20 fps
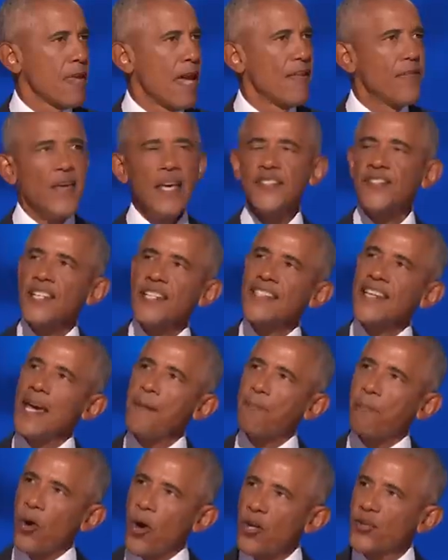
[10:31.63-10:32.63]
This is a
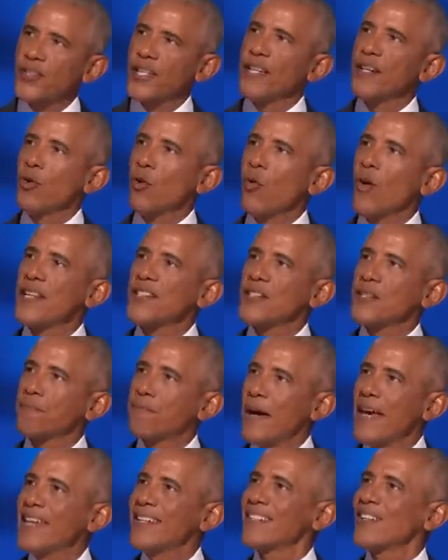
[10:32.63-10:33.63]
person who has
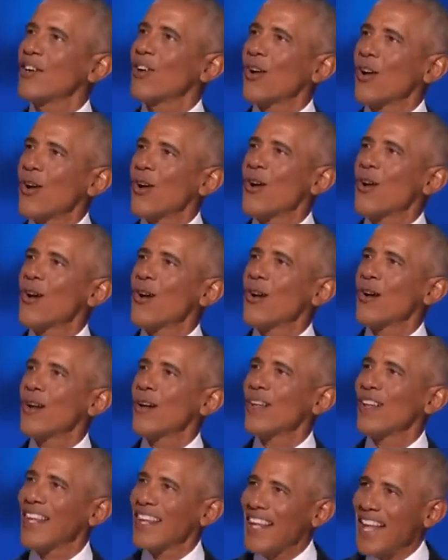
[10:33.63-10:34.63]
spent her
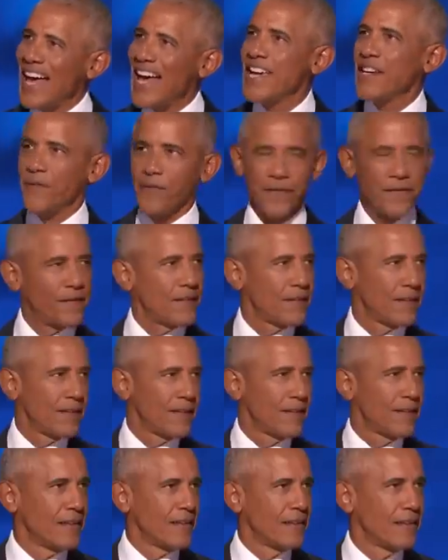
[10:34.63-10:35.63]
life
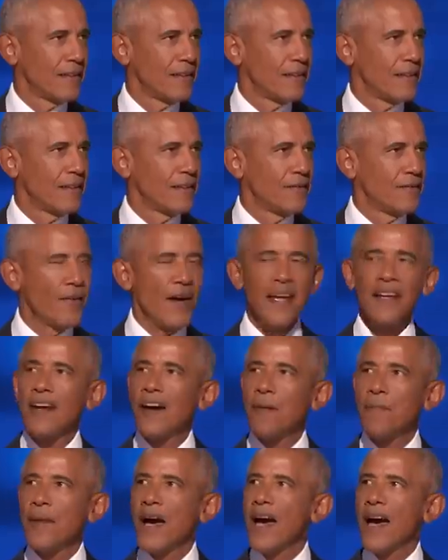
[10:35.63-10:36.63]
fighting
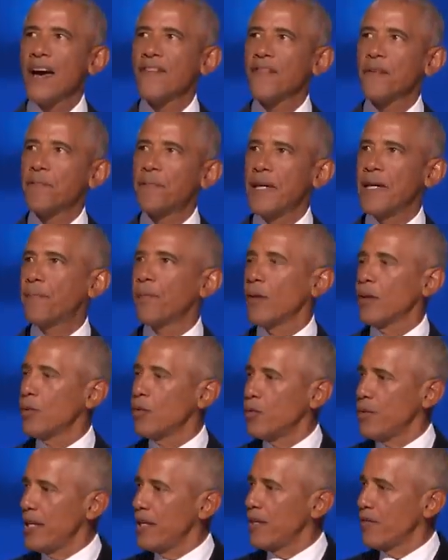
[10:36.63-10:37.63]
on behalf of people who
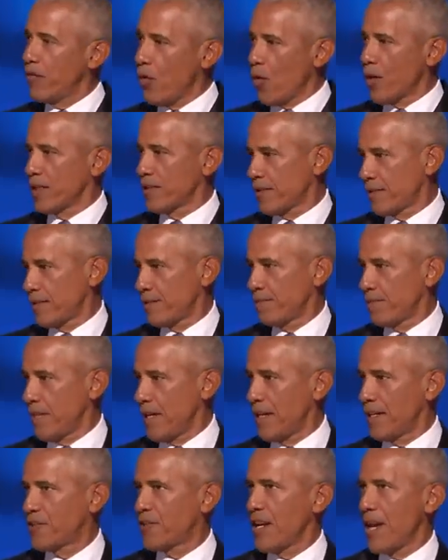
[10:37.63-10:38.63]
need a voice
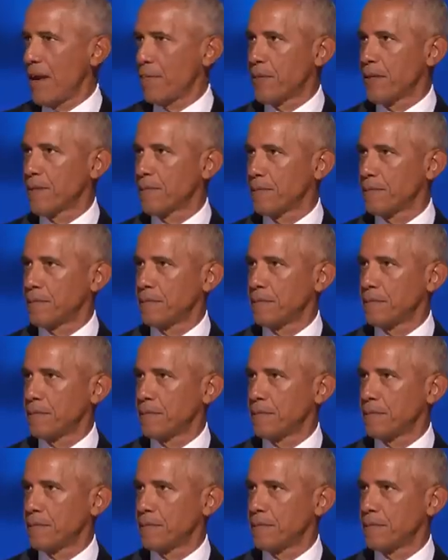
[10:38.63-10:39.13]
and a champion.